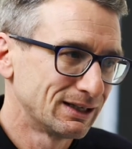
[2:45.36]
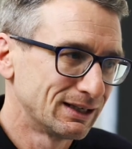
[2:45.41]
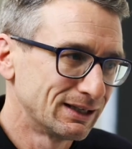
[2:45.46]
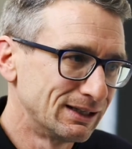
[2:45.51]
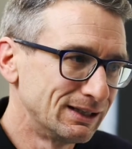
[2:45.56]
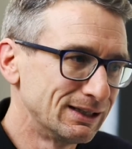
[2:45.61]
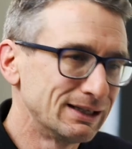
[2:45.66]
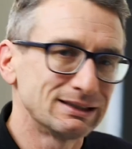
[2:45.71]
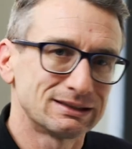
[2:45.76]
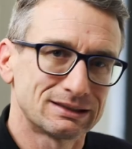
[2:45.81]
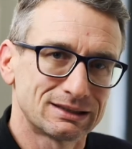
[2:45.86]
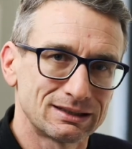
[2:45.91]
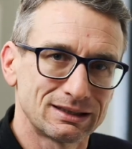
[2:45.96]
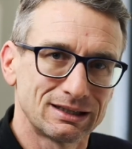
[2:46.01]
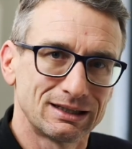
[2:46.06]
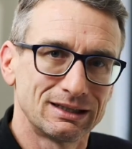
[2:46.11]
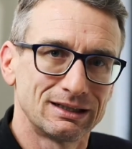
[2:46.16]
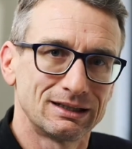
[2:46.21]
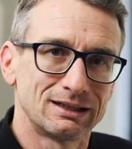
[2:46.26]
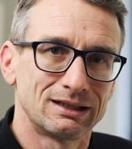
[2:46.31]
let's
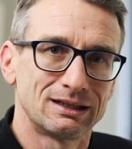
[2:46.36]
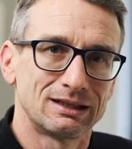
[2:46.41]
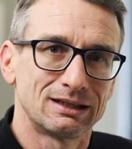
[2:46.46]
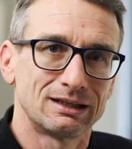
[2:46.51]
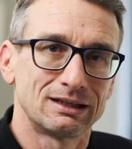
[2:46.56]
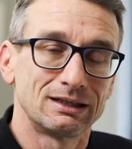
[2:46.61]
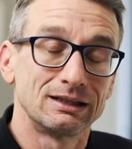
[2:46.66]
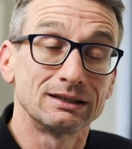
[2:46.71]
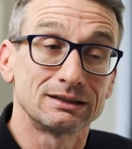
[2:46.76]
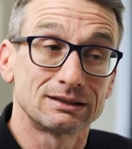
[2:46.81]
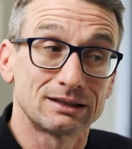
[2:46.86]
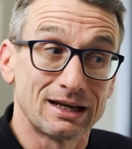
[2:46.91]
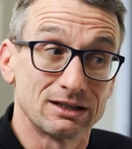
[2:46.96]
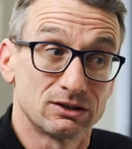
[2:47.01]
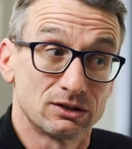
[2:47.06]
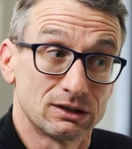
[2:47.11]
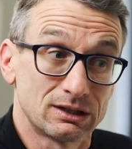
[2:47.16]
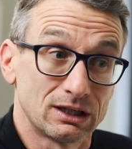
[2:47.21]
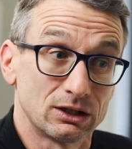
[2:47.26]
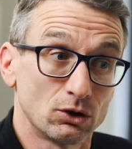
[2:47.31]
as
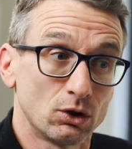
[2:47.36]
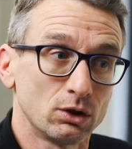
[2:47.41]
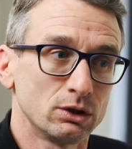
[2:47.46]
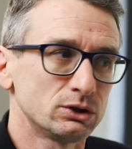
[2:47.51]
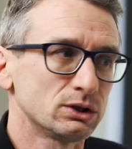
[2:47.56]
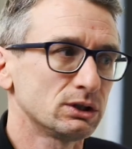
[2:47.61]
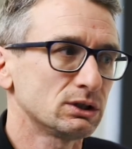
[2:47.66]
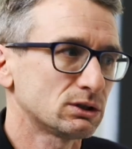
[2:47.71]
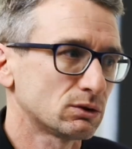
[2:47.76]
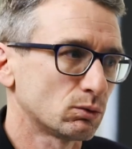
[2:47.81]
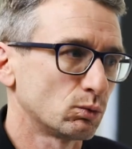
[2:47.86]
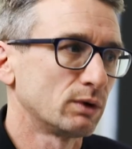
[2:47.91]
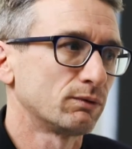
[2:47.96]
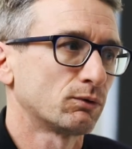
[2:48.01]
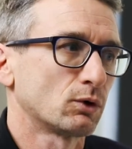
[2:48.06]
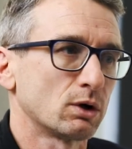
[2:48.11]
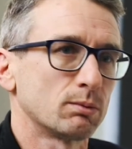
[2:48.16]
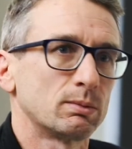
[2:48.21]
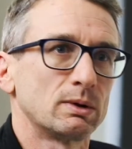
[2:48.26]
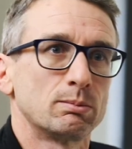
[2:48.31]
a technologist, we've
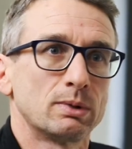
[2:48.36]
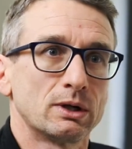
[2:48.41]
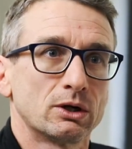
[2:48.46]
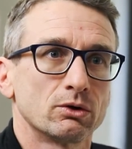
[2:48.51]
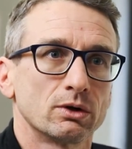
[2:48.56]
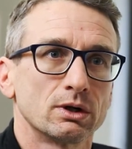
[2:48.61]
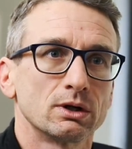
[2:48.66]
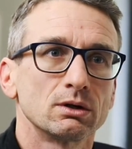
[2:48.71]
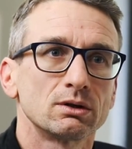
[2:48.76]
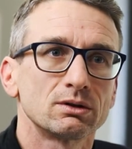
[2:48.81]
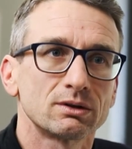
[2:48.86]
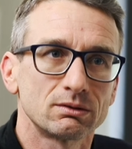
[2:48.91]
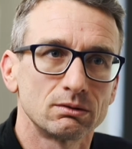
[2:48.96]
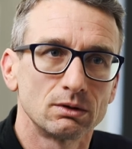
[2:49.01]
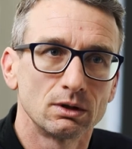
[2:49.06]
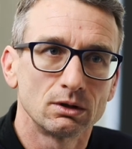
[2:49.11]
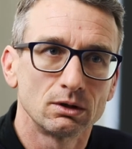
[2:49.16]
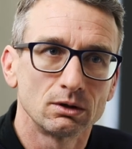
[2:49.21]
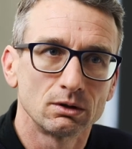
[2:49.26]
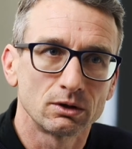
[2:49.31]
got to be better at
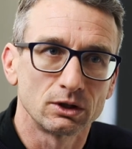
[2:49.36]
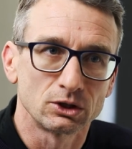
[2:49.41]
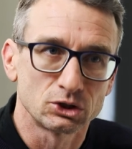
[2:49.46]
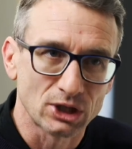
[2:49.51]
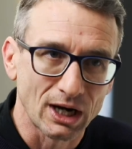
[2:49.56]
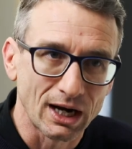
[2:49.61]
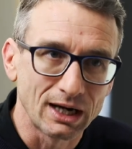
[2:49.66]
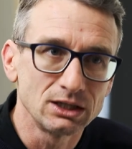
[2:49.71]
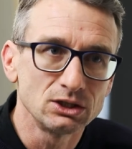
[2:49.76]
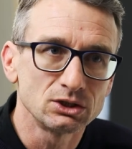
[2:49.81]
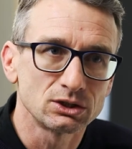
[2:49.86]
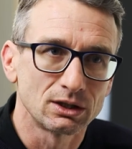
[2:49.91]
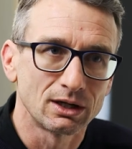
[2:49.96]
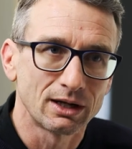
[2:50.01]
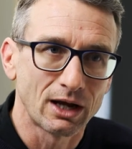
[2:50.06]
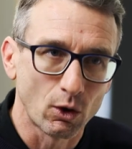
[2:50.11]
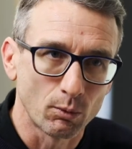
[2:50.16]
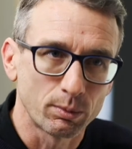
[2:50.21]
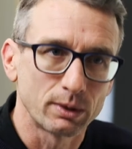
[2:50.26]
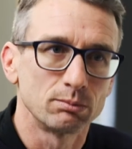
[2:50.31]
the change and
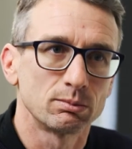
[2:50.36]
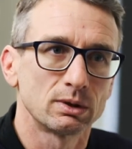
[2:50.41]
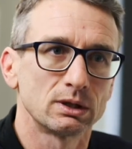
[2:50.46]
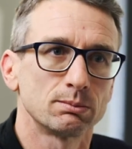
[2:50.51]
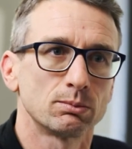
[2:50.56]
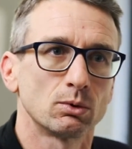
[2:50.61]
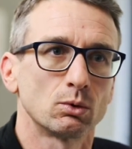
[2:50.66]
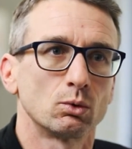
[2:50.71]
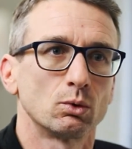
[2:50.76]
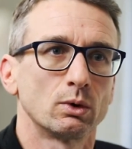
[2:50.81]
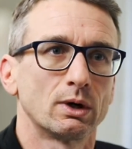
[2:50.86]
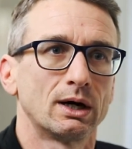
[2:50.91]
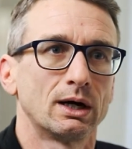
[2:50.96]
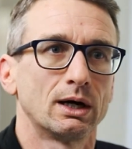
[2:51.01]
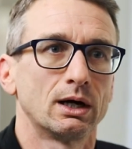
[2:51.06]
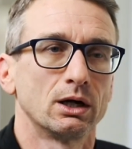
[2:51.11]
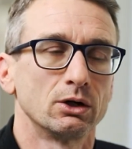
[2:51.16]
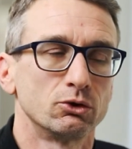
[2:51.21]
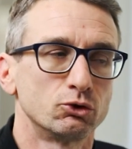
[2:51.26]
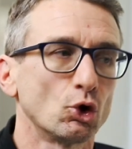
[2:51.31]
helping people
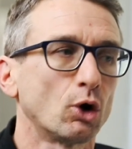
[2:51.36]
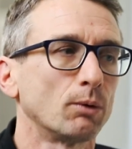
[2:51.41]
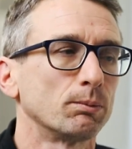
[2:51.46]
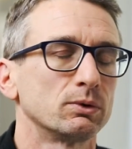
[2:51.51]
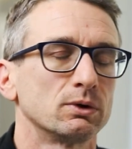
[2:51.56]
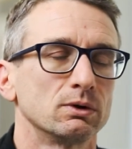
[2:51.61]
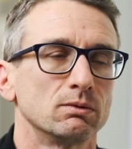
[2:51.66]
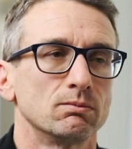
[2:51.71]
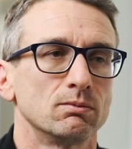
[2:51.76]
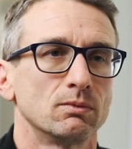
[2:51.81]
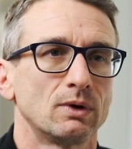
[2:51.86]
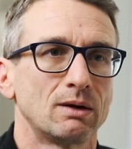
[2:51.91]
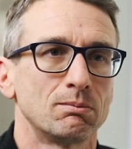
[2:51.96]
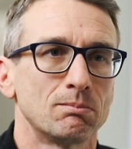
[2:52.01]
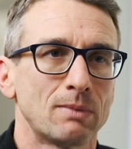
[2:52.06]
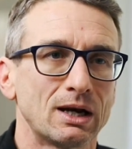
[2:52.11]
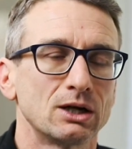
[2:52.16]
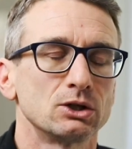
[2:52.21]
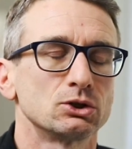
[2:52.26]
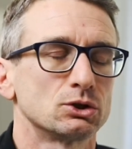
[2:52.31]
adopt and
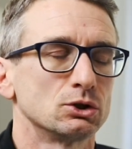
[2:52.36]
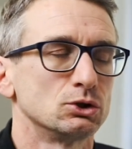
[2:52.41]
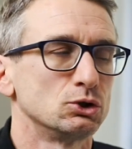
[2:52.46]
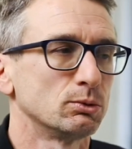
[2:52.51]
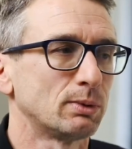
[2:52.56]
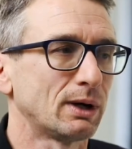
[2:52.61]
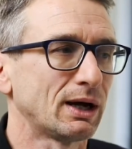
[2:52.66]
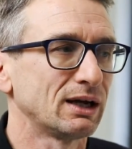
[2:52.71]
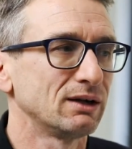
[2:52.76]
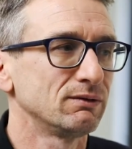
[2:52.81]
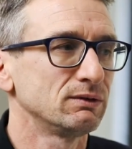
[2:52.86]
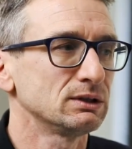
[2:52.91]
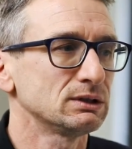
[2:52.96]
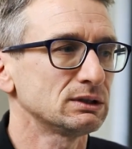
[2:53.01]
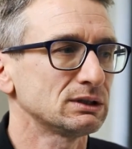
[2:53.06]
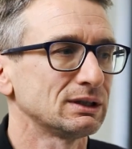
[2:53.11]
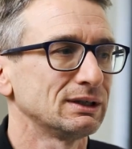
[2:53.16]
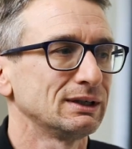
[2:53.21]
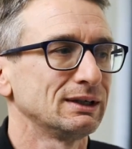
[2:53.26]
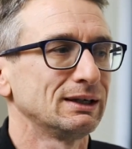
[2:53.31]
manage the new
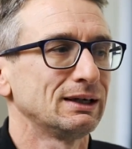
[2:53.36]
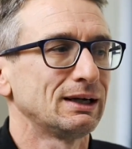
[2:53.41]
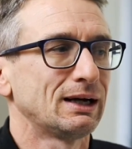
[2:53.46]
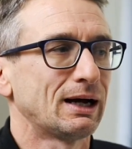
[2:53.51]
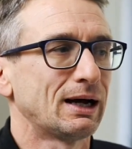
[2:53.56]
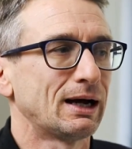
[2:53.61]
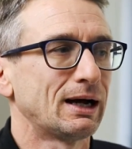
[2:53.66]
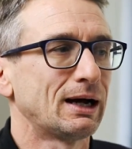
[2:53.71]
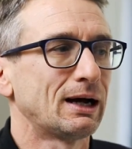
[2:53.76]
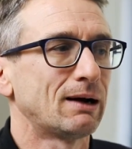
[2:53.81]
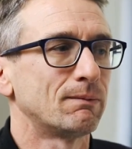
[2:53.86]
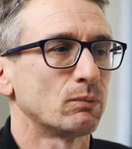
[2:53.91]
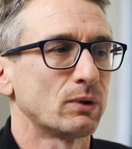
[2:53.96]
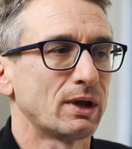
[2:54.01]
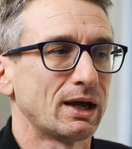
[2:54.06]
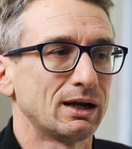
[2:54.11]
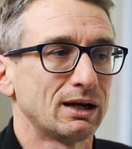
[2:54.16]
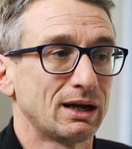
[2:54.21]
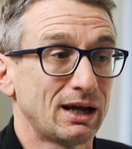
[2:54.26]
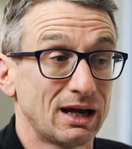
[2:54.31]
behaviours.
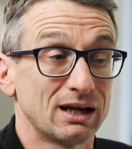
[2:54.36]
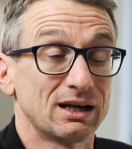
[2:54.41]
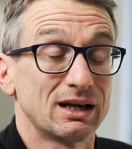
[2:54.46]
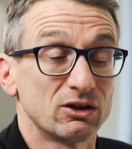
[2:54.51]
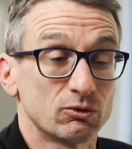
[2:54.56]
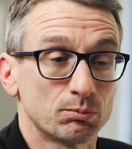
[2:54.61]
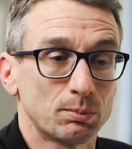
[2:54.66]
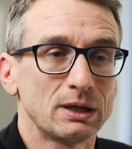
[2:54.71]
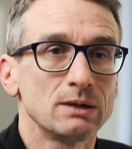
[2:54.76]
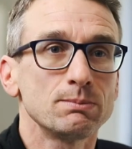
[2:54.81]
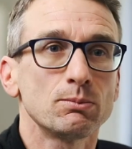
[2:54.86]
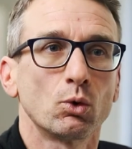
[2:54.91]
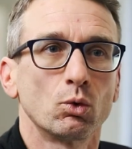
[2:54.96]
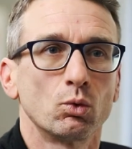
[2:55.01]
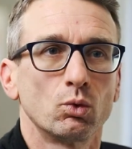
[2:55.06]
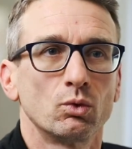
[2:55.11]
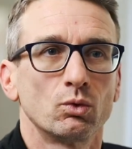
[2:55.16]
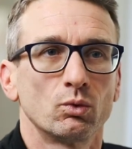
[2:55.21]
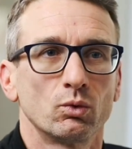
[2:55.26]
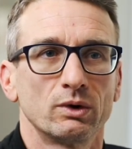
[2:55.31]
And as people,
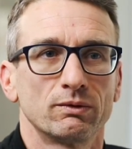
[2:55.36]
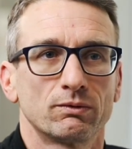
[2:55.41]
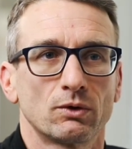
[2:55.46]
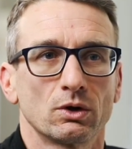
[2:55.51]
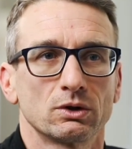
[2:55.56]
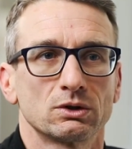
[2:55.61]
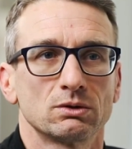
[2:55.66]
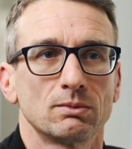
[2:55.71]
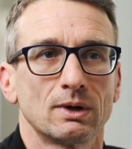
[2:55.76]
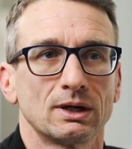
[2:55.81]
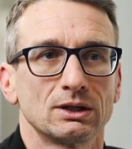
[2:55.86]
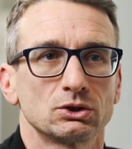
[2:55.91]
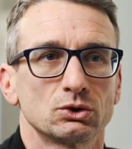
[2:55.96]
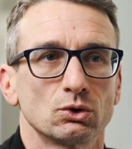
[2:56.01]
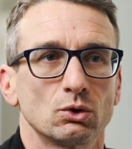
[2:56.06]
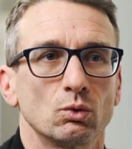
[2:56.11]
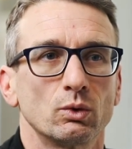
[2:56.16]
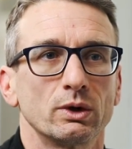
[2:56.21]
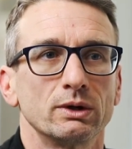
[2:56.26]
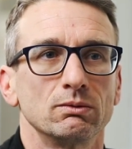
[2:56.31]
we've got to make sure
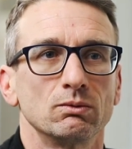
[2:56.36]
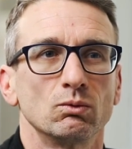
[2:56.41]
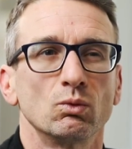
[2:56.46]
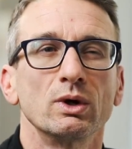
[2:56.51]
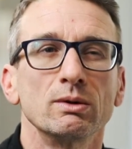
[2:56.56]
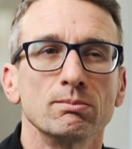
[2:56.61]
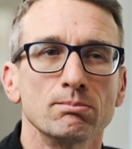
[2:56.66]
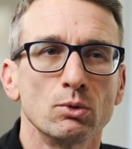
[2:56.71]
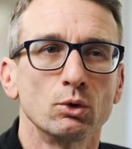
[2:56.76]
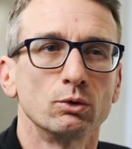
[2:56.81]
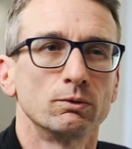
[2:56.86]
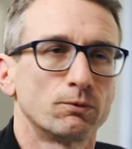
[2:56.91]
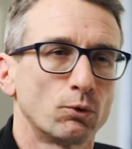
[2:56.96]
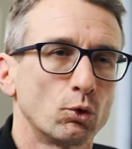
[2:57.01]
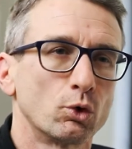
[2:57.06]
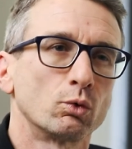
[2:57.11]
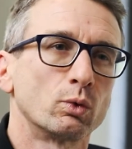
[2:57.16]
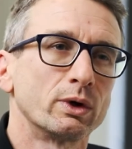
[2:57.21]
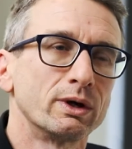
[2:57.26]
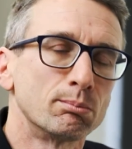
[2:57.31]
we move
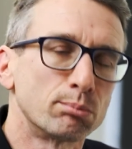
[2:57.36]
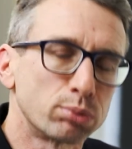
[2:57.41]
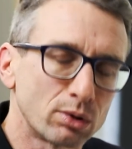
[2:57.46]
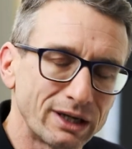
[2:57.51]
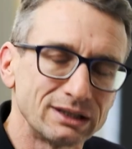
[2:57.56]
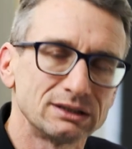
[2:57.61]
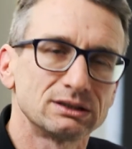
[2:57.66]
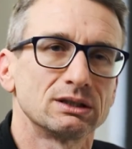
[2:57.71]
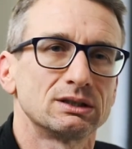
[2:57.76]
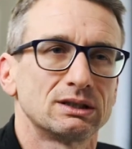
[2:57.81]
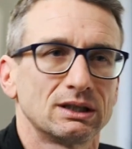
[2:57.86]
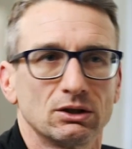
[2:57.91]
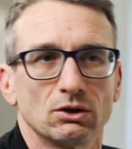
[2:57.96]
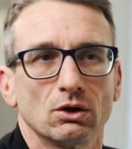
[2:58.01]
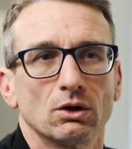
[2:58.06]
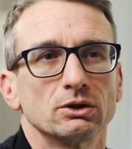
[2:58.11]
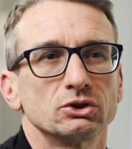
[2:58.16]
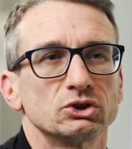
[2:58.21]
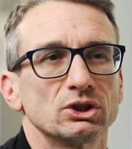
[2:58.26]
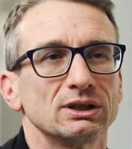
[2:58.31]
forward, we embrace the
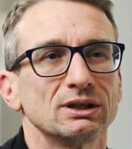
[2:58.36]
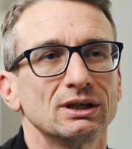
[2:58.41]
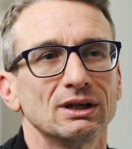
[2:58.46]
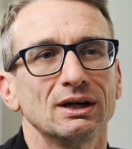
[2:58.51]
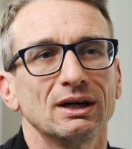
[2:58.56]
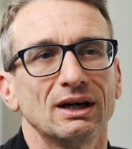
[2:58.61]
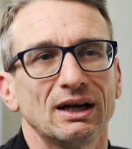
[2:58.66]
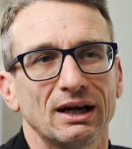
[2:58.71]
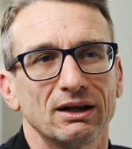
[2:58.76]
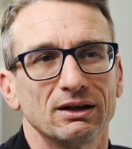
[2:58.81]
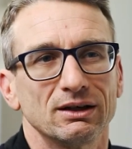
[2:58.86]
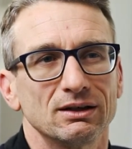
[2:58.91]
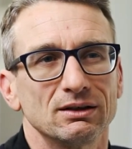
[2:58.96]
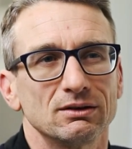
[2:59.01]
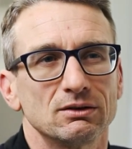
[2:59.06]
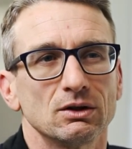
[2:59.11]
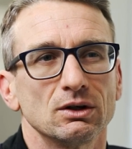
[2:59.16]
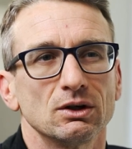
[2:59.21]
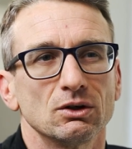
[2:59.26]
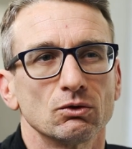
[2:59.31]
technology and
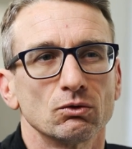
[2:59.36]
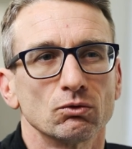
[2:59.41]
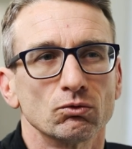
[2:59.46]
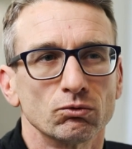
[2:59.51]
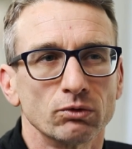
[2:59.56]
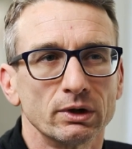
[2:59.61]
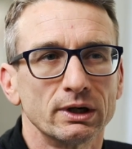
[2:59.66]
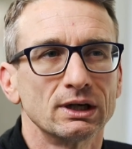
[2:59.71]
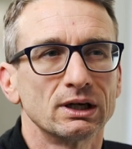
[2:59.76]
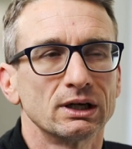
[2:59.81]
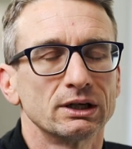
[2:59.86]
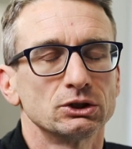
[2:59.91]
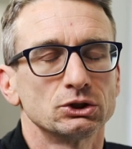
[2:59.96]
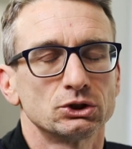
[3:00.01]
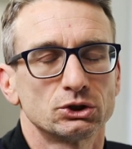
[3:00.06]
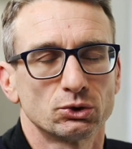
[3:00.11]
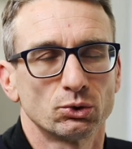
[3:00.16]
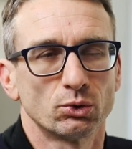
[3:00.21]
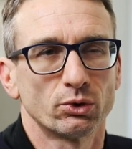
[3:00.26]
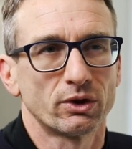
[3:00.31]
really
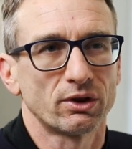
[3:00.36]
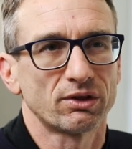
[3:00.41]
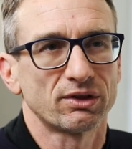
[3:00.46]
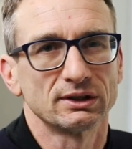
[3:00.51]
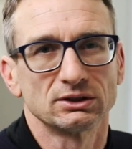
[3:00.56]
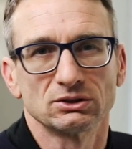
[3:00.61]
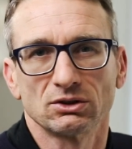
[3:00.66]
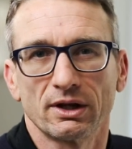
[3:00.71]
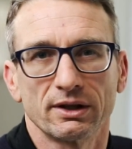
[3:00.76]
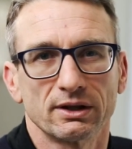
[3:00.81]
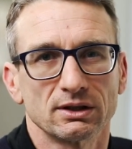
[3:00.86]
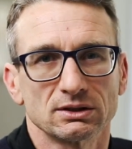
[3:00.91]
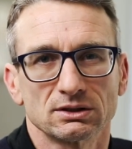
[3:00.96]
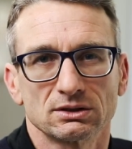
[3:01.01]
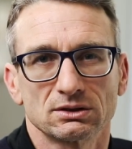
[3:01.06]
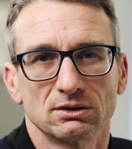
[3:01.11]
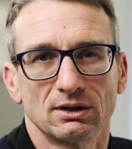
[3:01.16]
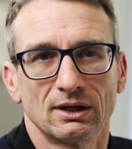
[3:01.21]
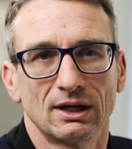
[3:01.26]
ensure that things like this